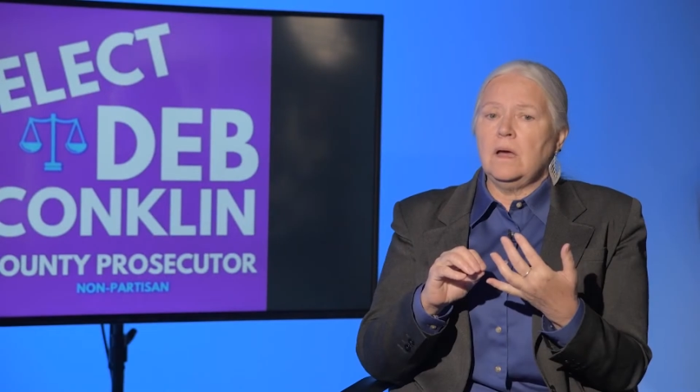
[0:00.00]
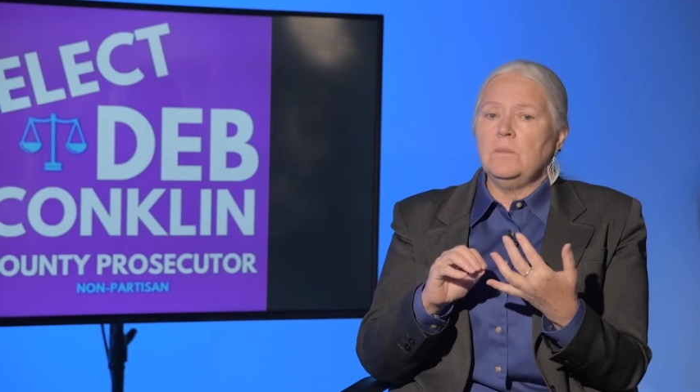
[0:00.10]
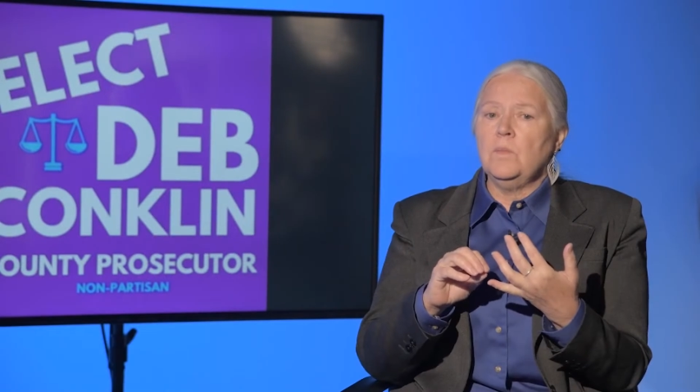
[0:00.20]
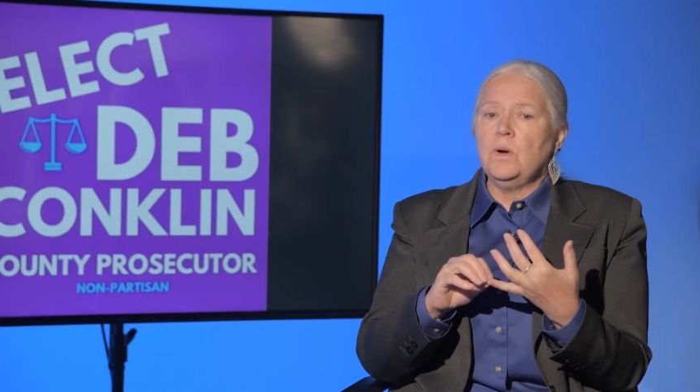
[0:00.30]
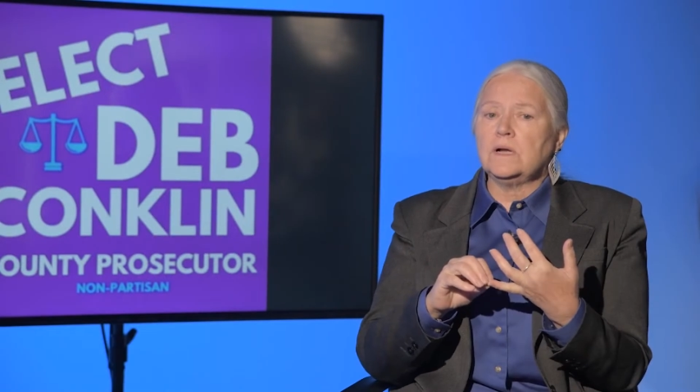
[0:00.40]

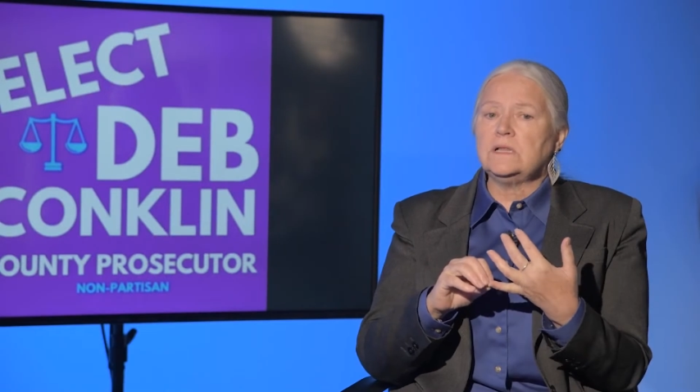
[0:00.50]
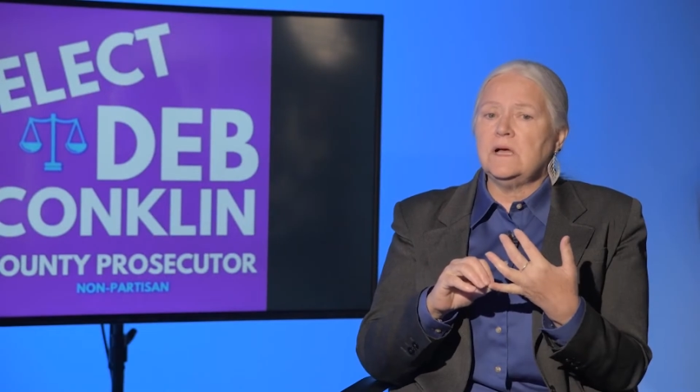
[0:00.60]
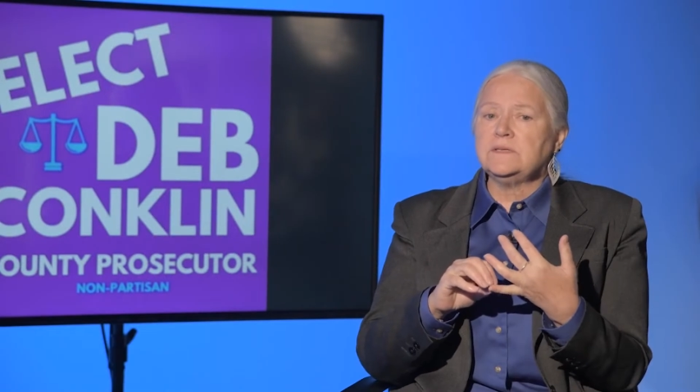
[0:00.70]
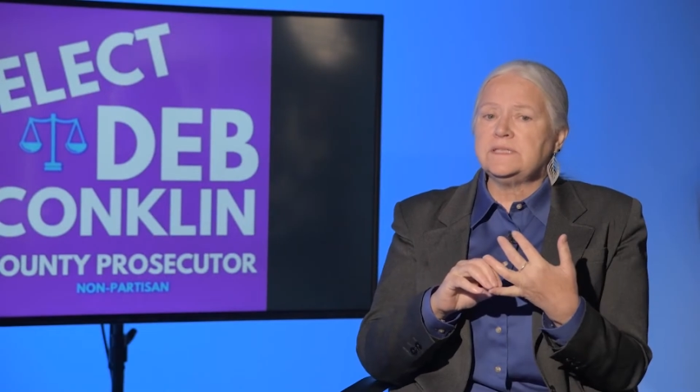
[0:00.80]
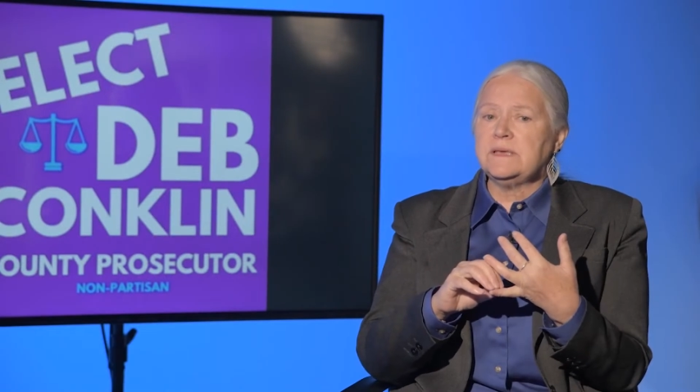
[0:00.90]
More
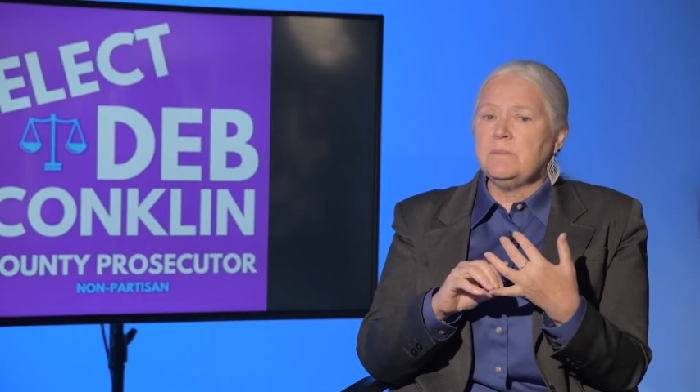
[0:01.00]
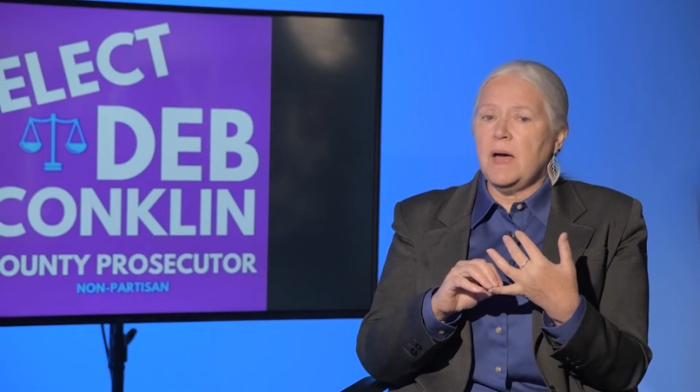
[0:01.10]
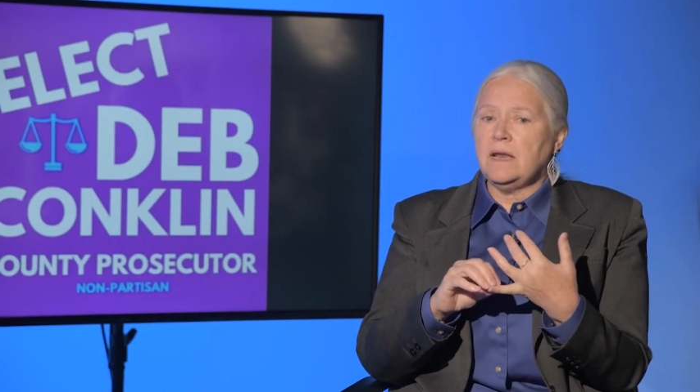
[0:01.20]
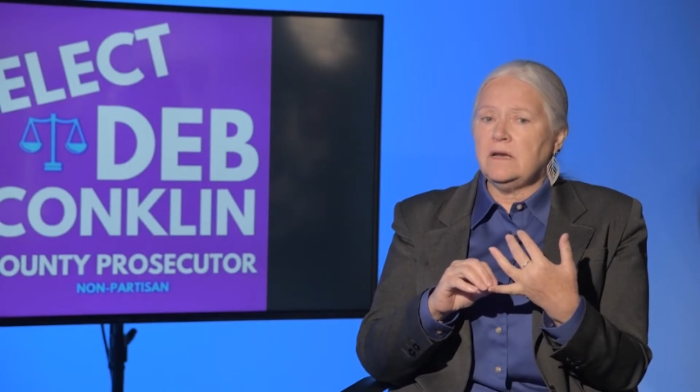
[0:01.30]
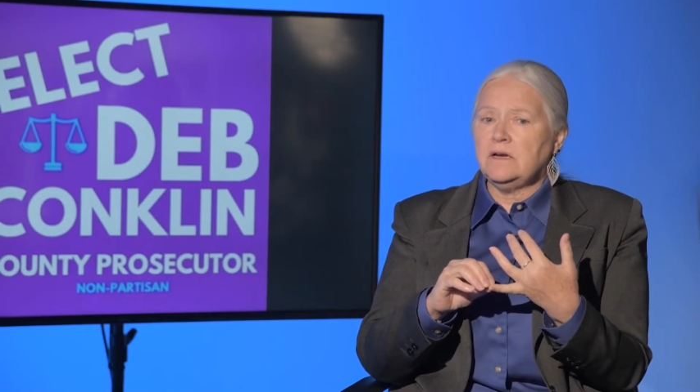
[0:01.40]
closely
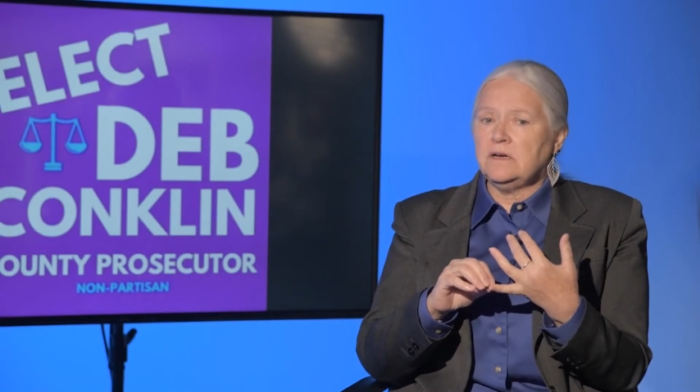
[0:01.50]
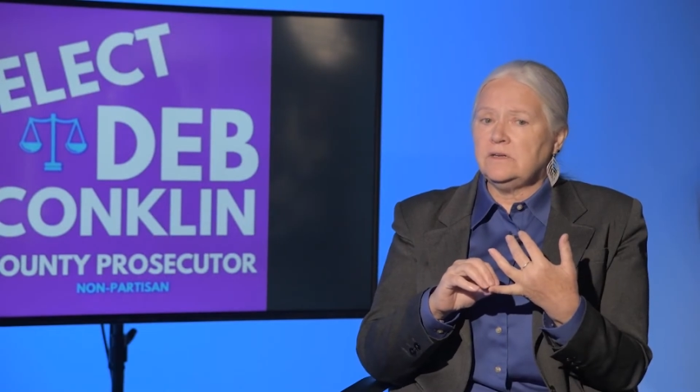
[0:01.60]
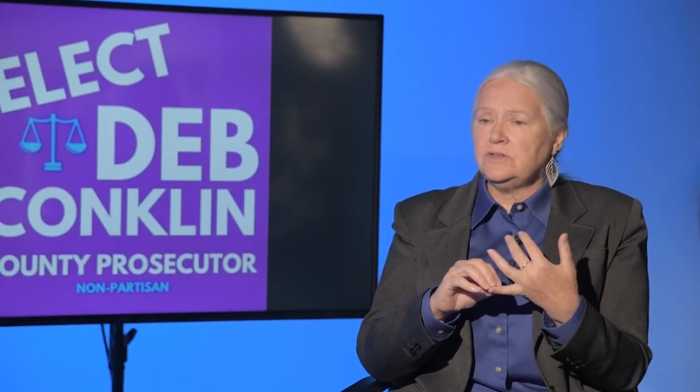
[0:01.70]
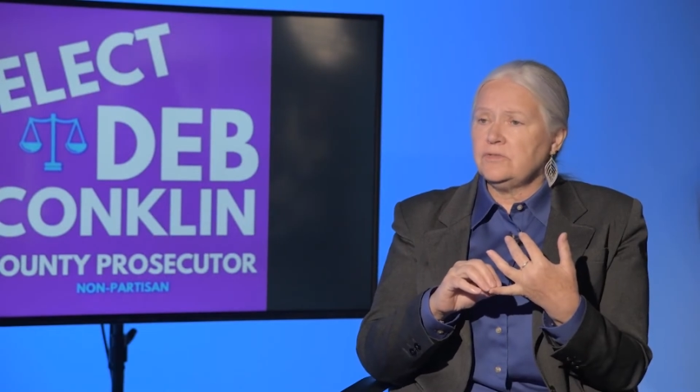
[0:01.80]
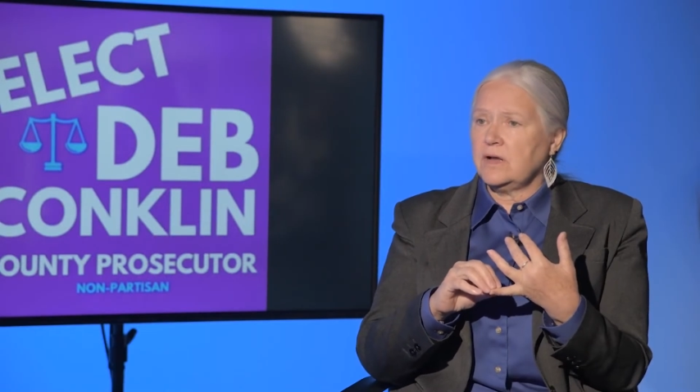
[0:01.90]

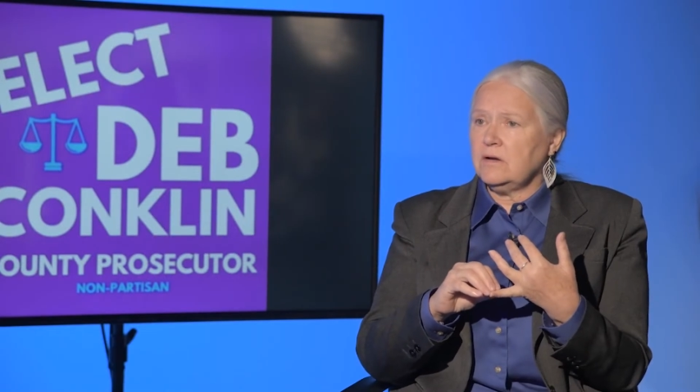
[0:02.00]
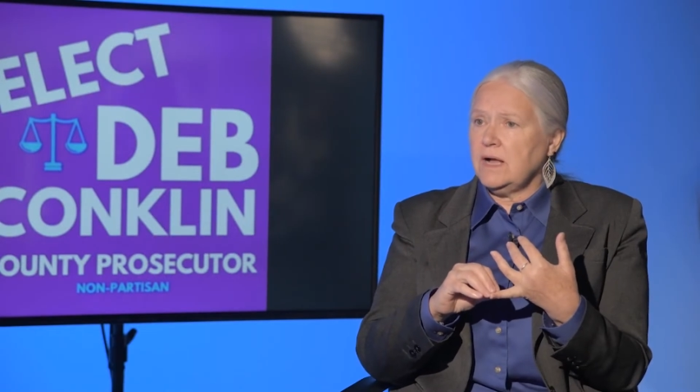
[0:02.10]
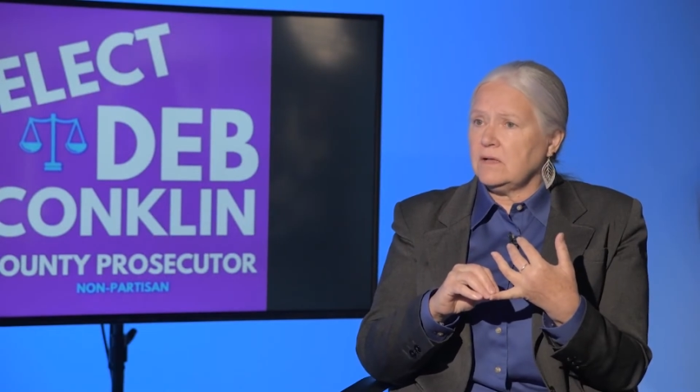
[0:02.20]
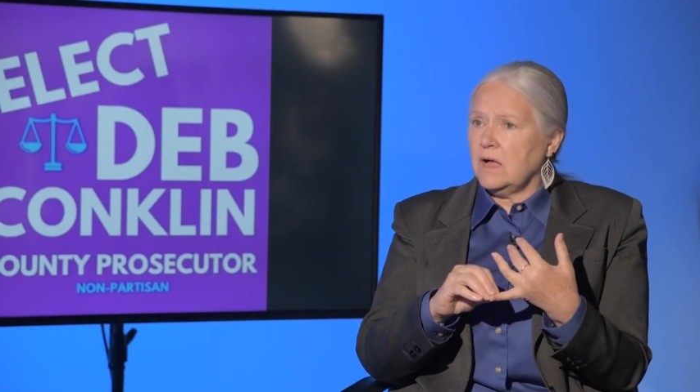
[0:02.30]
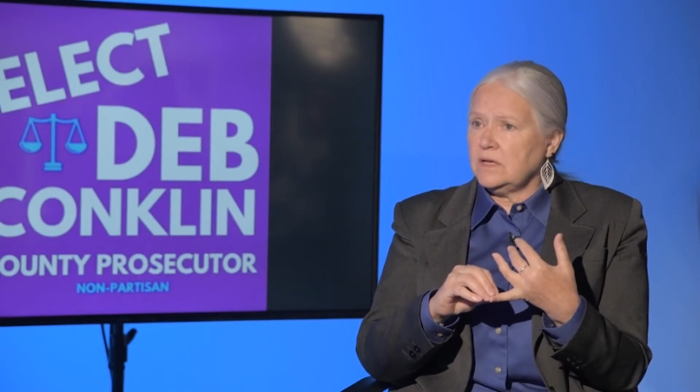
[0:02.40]
monitored drug or
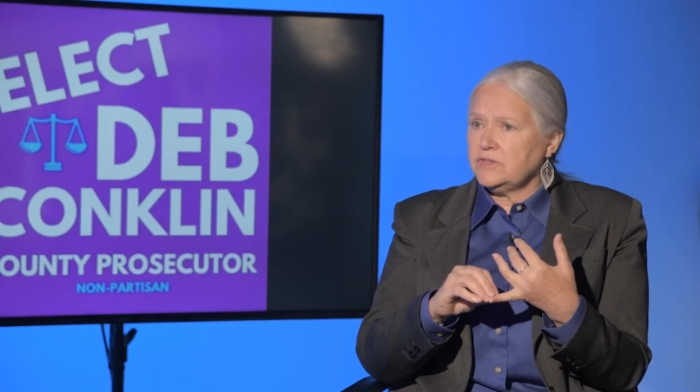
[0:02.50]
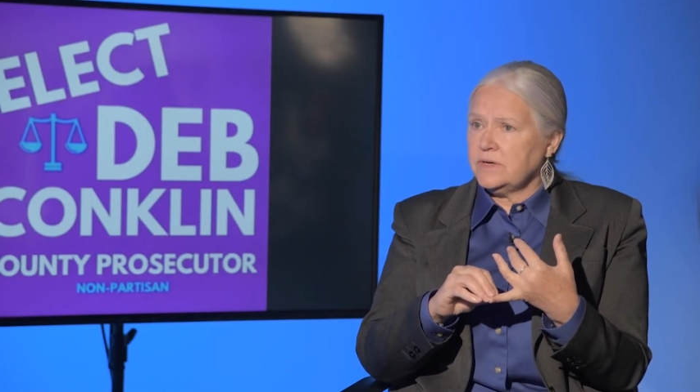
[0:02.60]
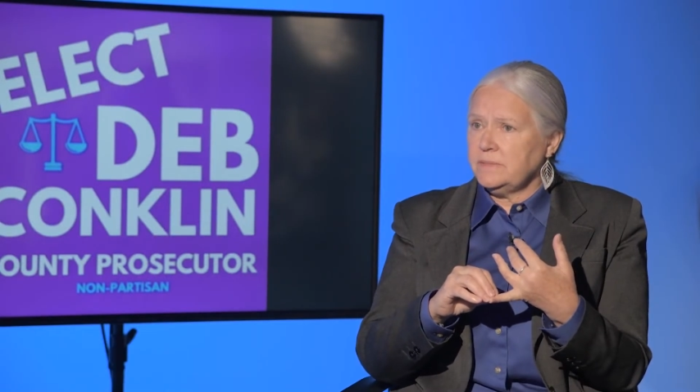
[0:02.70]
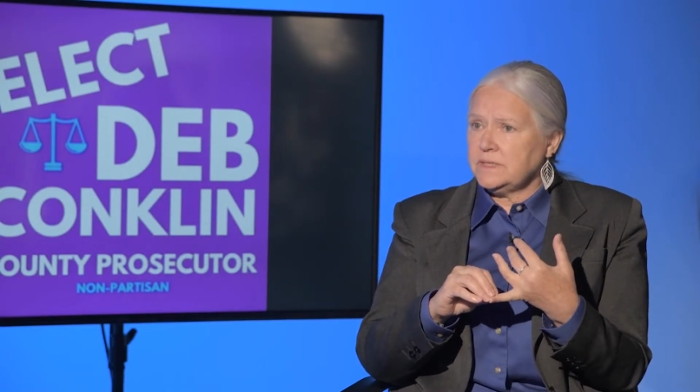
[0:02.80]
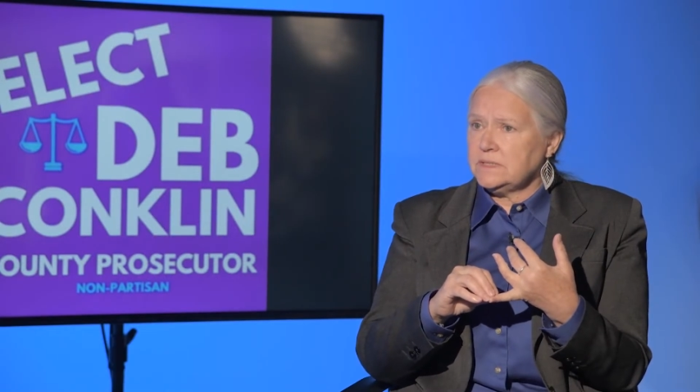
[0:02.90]
alcohol
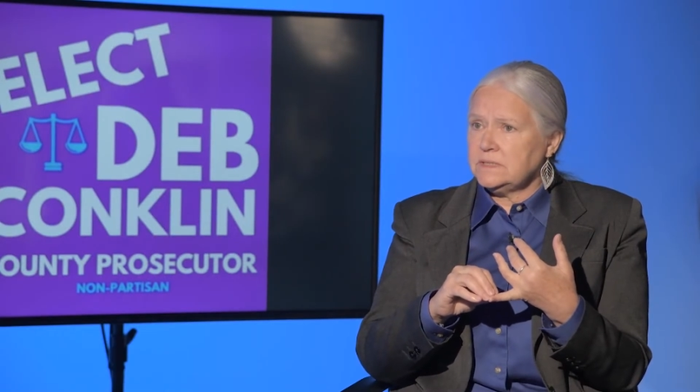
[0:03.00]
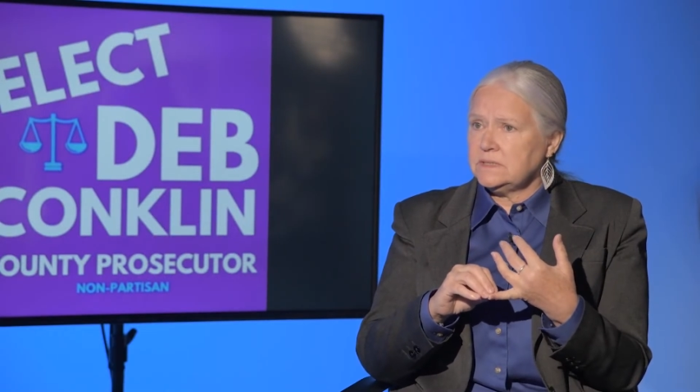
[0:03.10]
treatment,